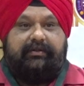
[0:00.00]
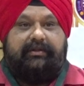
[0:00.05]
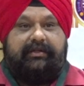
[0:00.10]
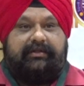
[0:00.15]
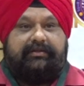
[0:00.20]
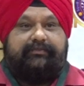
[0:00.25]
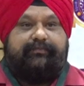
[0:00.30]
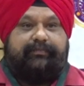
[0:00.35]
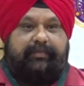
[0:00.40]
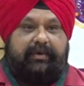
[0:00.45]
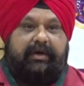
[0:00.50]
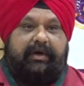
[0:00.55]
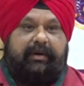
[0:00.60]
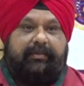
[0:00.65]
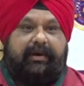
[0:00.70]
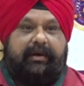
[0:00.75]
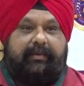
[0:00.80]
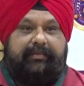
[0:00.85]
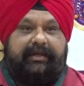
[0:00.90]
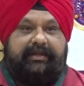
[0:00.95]
in this
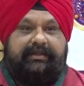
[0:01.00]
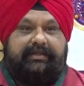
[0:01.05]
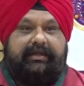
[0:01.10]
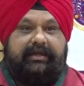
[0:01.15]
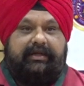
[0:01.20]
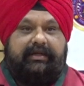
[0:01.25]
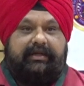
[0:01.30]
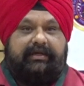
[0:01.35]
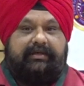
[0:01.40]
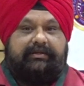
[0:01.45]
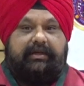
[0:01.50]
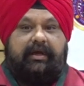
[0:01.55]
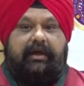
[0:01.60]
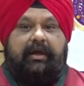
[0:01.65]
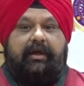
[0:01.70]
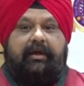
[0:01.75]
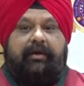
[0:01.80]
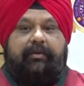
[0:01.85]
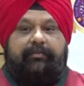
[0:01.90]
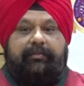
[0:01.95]
coming 3 years
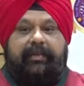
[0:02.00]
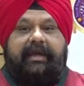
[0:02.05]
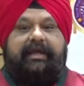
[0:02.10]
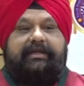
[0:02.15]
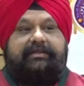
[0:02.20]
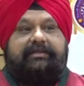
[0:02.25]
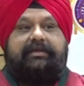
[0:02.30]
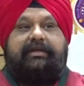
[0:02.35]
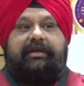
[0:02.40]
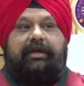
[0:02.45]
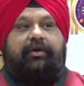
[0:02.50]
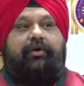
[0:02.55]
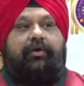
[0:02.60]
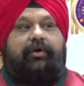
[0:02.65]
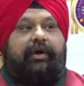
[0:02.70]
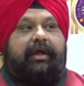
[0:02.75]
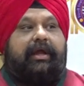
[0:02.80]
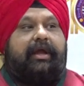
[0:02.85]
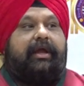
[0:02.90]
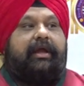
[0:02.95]
makes
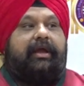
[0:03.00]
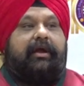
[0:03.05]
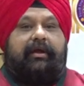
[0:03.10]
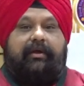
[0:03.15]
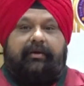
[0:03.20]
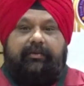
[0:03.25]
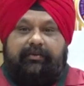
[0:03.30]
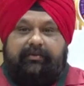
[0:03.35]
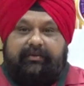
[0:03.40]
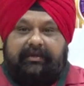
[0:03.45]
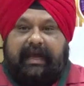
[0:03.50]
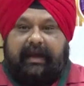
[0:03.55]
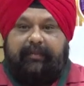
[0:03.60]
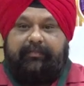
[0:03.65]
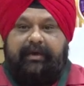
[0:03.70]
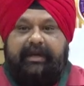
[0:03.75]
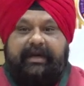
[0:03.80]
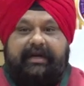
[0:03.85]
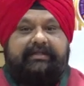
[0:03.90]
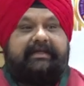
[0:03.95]
giloy
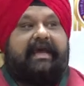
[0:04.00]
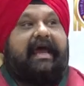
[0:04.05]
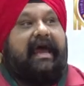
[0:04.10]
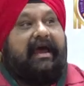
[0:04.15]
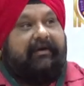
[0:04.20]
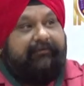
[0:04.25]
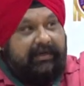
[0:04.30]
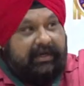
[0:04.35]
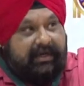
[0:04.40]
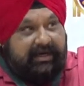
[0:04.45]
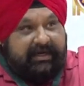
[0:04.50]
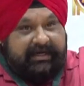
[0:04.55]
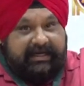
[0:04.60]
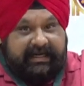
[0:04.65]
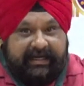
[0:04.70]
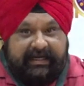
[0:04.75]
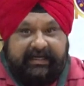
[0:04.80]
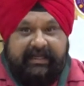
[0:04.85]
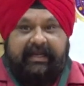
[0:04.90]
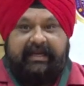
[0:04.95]
tablets having a
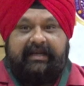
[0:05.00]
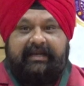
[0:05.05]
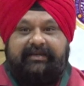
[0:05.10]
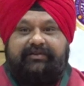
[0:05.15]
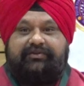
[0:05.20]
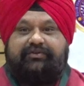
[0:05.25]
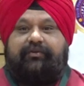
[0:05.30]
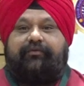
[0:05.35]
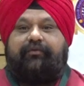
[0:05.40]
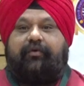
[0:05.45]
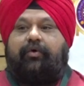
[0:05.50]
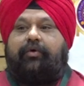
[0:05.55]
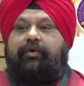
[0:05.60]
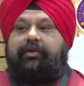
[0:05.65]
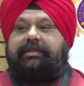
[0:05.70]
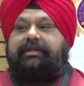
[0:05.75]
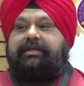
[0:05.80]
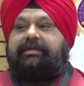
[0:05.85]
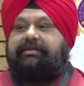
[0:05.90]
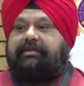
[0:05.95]
detailed list of
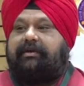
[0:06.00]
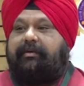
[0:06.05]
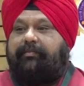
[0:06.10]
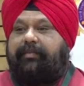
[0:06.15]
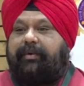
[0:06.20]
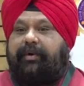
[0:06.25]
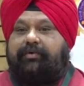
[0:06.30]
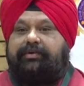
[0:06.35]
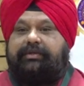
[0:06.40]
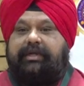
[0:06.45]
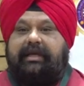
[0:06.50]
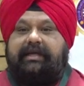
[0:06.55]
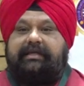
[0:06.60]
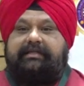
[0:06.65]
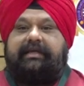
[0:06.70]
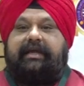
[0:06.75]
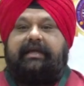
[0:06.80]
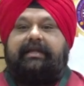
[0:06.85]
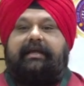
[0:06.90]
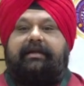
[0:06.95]
all these compounds,
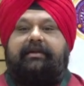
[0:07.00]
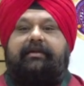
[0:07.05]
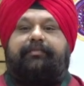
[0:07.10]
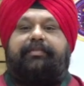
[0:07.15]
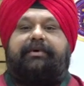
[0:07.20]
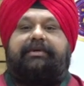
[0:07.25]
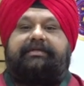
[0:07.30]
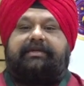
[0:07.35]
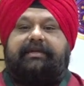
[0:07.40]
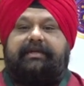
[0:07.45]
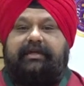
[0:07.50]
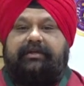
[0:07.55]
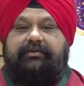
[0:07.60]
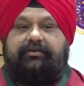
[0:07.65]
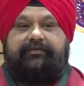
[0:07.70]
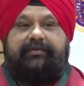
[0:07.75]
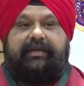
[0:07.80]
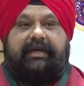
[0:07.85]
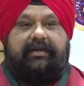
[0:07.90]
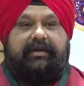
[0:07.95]
saying that the percentage
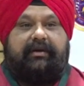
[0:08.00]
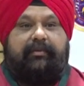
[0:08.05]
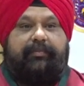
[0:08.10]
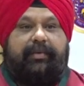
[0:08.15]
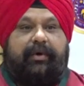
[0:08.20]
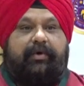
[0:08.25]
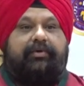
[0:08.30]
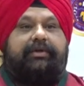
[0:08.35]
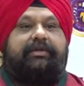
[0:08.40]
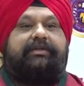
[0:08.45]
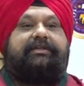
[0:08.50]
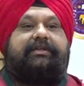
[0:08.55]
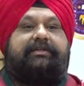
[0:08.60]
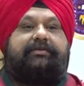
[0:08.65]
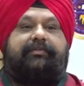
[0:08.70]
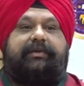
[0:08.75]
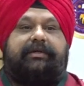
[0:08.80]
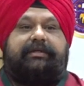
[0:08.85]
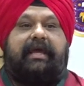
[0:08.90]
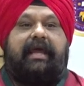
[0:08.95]
of that compound is
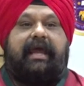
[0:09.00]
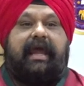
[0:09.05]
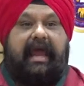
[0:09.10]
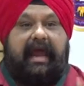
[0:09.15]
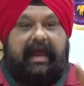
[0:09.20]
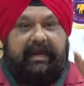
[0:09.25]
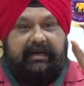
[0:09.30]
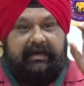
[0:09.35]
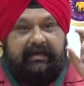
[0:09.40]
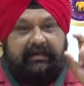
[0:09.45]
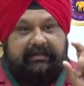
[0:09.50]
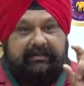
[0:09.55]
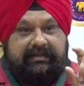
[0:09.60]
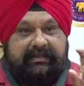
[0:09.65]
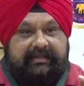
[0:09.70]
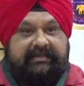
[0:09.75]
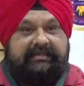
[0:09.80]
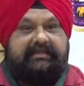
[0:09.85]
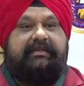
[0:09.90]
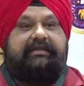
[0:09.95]
this much, and
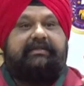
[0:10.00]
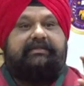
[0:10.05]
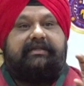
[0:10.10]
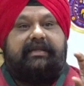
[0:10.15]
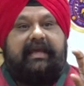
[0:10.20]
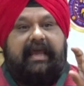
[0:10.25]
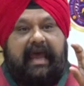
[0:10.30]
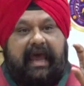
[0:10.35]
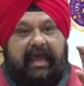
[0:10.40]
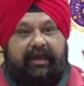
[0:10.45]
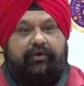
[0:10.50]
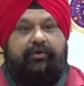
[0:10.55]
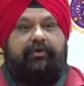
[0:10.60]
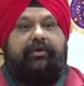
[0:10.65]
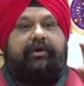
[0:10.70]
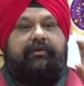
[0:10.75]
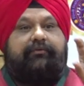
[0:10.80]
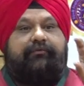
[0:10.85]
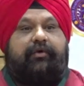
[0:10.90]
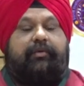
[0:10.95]
this is the
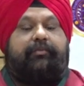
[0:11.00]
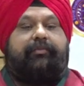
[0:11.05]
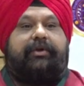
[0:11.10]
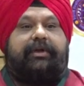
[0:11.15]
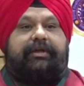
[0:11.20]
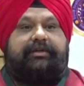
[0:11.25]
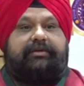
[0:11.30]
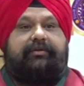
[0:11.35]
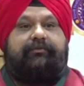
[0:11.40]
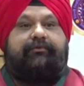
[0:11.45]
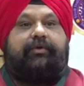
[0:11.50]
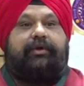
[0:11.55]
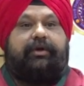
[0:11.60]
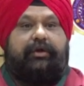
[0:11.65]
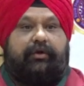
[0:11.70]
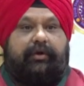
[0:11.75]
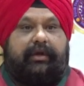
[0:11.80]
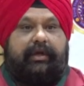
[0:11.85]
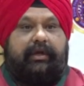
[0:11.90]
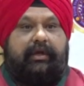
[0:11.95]
accurate formulation for
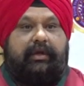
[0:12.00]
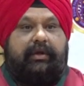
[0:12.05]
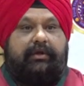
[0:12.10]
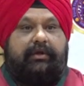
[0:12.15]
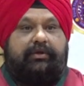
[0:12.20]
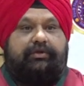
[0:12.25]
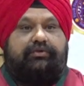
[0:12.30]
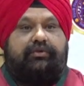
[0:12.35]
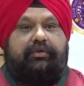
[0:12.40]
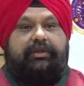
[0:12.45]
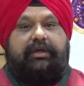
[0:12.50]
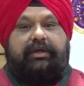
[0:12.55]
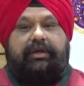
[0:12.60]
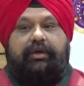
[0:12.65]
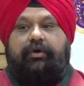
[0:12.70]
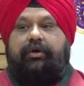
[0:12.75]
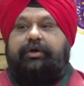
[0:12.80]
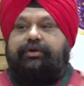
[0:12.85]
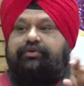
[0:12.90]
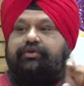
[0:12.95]
giloy. So the
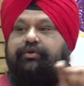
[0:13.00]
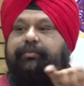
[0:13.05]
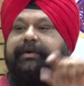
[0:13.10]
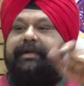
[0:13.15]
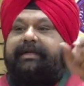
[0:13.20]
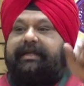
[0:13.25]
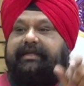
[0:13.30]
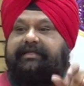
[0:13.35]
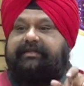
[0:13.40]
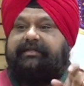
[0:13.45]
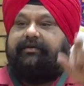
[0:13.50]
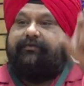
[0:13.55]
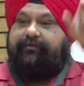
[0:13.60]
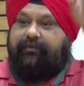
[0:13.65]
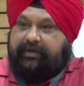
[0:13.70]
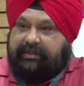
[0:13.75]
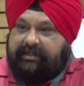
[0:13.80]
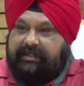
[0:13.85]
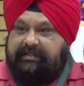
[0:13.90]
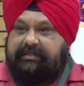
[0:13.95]
giloy should be tested
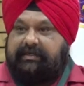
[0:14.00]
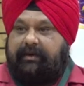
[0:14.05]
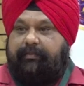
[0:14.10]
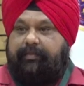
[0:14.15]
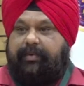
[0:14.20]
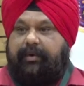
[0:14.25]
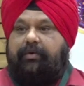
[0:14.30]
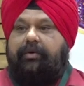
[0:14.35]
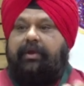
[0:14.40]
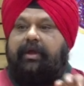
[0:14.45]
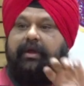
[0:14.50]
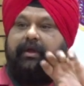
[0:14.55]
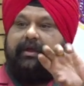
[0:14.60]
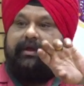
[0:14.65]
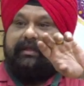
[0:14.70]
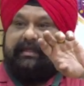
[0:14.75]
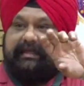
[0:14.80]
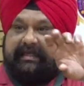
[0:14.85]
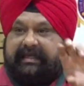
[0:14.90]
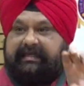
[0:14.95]
for these compounds.
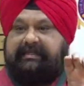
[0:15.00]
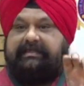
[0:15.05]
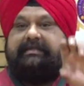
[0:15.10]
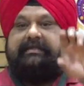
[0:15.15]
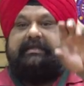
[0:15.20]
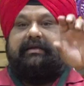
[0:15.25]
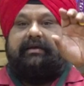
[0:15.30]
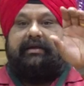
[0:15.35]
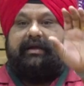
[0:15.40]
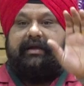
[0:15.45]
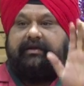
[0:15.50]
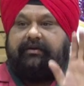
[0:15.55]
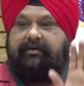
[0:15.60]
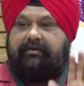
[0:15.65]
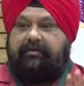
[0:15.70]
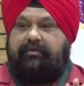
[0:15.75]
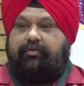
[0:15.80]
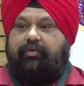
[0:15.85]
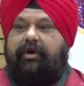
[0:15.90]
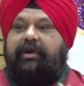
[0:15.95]
Yes, it
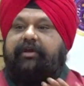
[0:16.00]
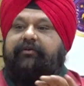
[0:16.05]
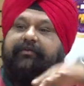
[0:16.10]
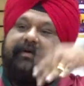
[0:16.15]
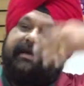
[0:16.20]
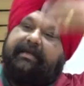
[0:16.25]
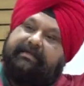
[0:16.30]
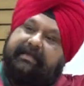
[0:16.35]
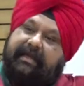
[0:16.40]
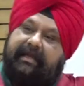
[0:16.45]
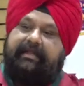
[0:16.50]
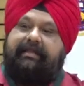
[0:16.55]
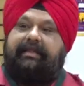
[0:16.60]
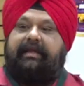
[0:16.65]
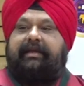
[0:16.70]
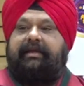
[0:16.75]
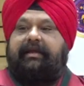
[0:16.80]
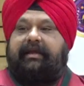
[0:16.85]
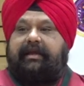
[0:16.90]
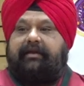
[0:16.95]
qualifies and
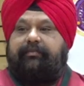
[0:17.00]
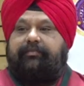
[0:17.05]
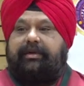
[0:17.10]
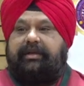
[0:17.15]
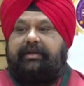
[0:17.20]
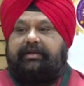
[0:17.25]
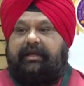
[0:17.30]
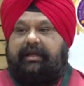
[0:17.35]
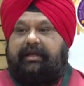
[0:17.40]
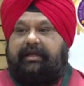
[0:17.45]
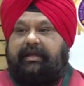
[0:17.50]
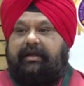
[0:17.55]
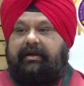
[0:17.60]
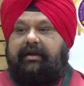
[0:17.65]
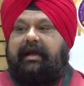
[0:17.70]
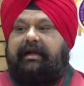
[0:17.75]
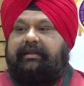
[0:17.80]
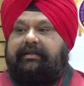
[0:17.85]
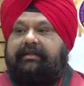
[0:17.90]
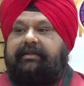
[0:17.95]
then can be taken,
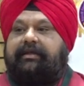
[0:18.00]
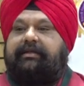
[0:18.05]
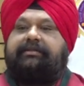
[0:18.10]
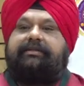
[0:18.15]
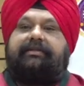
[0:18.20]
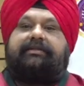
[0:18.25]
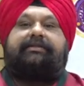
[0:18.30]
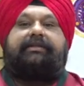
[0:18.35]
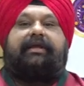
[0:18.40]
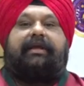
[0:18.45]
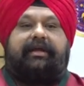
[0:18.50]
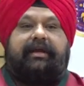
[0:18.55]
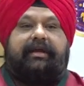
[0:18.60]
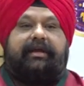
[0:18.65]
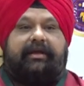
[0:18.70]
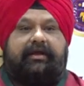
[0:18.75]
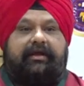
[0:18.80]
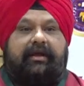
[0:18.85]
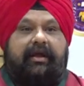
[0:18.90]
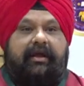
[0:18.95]
rather than just taking
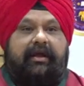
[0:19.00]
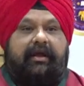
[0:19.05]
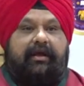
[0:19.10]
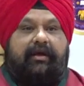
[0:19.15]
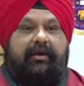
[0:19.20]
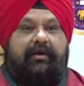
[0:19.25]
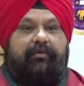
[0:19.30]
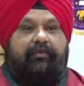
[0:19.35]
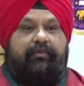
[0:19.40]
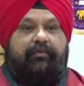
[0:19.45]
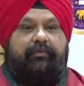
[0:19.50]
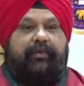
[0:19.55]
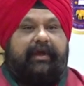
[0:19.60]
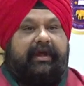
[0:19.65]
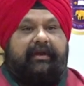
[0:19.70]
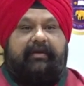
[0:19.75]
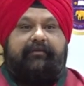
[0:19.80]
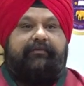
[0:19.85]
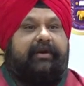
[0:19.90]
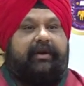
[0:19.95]
it
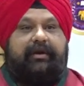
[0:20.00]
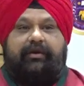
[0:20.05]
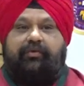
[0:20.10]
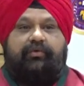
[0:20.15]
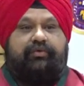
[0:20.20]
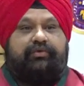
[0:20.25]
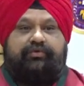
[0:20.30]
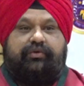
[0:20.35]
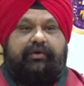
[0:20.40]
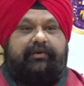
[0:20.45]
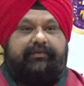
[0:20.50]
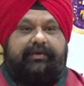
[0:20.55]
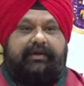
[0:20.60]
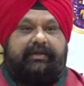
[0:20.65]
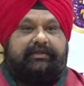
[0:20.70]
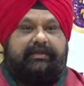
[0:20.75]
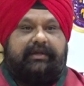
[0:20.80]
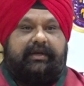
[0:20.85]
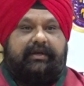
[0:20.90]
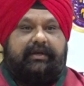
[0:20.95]
wherever and whosoever
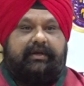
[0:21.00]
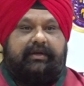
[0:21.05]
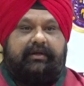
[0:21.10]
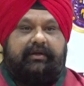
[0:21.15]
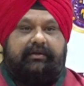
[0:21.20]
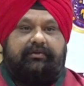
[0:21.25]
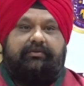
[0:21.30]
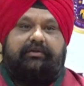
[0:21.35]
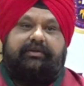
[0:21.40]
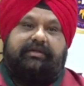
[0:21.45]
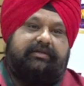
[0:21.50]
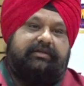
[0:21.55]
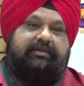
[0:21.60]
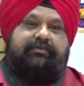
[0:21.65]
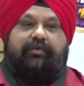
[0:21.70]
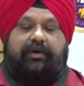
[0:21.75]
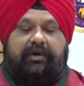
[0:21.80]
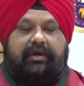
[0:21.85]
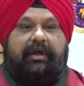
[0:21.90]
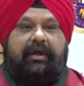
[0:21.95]
is getting. So this is
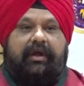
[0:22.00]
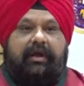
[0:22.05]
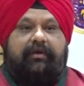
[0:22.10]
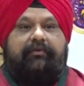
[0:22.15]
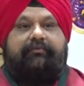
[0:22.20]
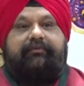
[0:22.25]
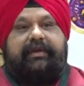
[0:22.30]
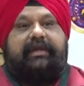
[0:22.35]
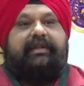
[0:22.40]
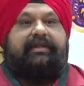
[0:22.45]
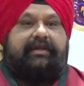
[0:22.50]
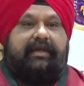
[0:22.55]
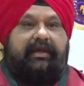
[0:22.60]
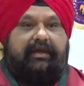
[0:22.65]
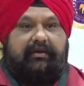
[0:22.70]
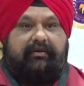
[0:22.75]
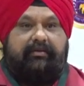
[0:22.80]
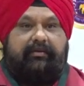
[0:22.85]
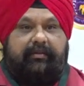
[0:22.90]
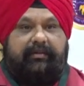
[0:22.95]
what we
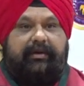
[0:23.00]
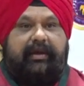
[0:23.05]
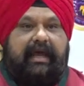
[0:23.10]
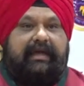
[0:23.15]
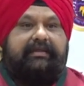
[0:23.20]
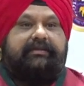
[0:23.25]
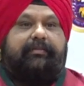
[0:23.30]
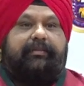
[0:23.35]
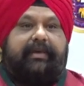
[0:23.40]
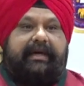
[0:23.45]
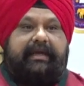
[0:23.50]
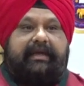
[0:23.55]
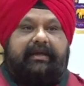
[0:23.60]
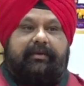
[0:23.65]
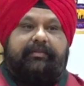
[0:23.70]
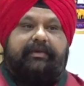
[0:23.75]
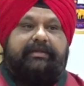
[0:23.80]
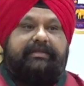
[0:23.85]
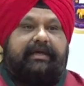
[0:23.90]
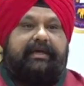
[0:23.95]
think. I mean, as a
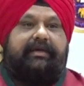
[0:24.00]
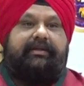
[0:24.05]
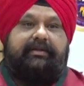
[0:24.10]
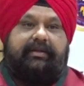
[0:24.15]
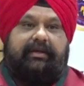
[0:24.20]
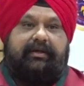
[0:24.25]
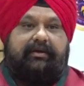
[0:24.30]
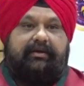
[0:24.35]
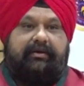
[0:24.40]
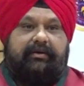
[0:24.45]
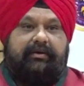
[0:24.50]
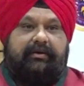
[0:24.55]
biochemist, I think.